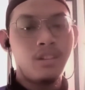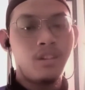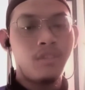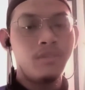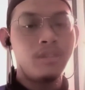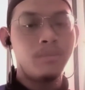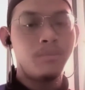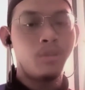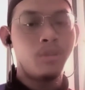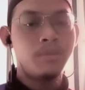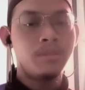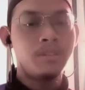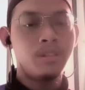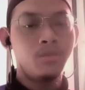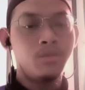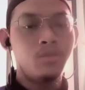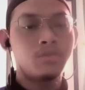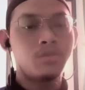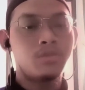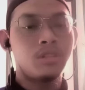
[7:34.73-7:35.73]
of the prohibited
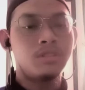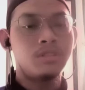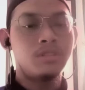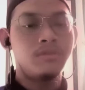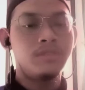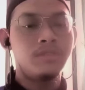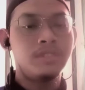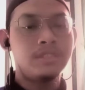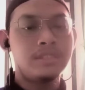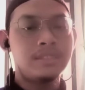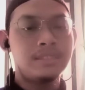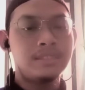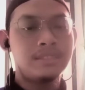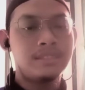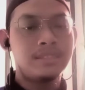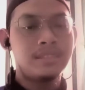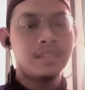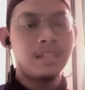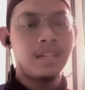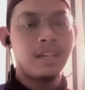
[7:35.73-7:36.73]
goods or
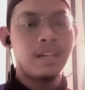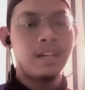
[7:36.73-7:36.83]
service